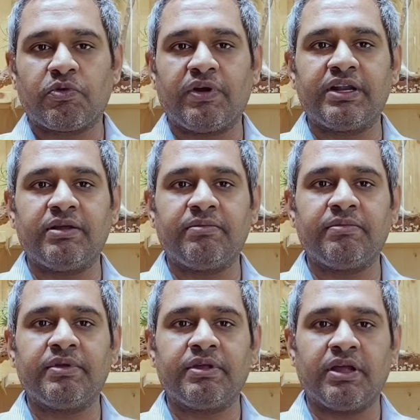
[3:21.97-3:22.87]
provide them
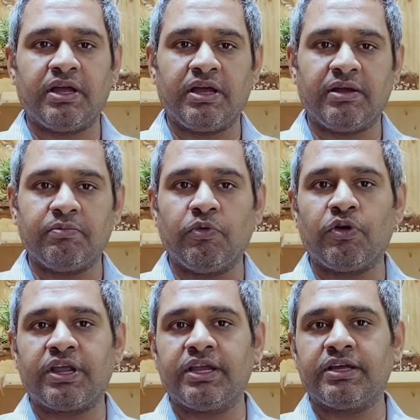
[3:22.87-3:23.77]

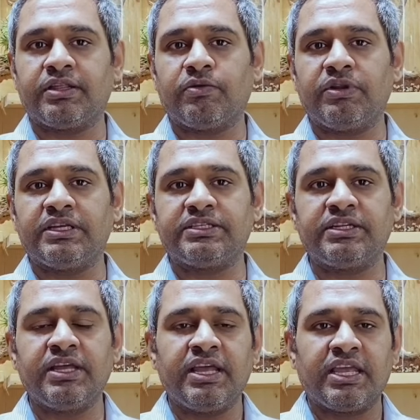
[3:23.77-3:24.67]
more air circulation.
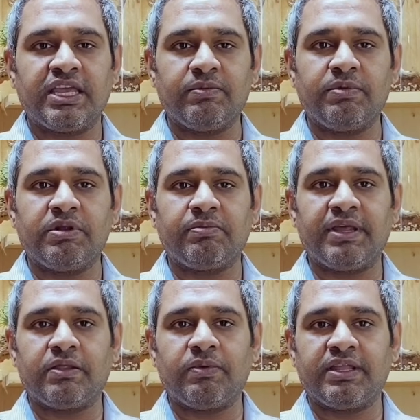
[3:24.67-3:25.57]
Keep them in a
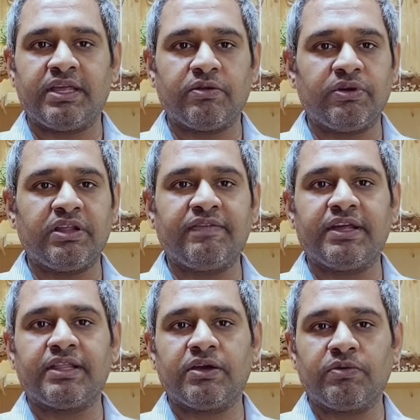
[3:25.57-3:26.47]
place where there is good enough
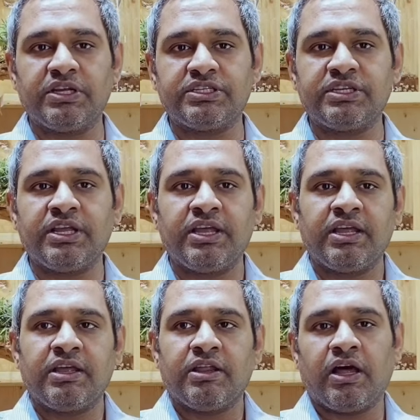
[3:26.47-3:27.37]
air circulation.
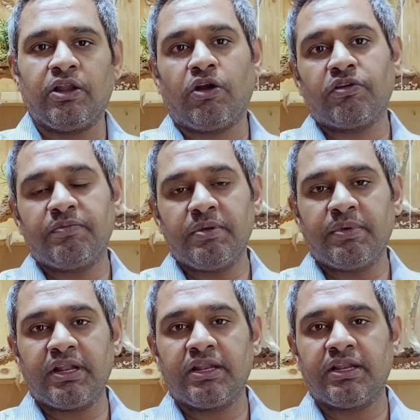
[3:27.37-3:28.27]
A lot of
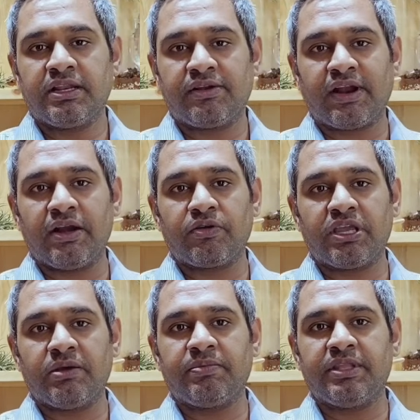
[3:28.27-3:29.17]
people try to
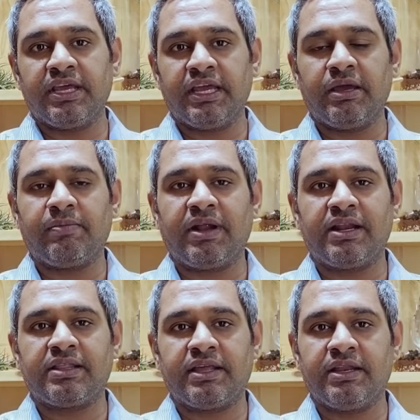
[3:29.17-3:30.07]
keep their air
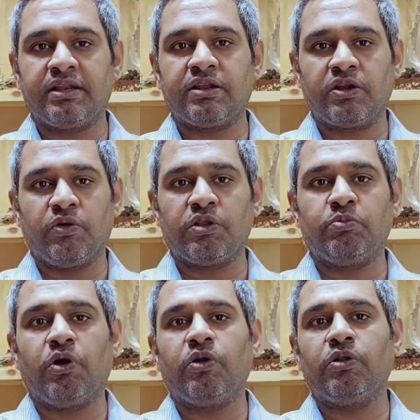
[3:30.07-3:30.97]
plants in closed
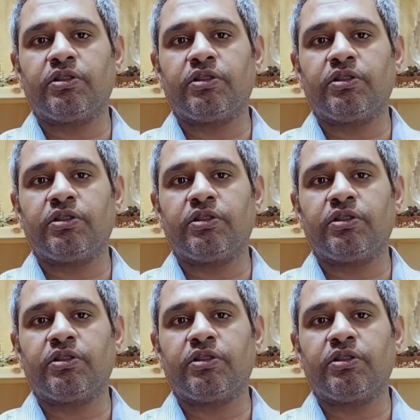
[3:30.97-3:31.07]
bowl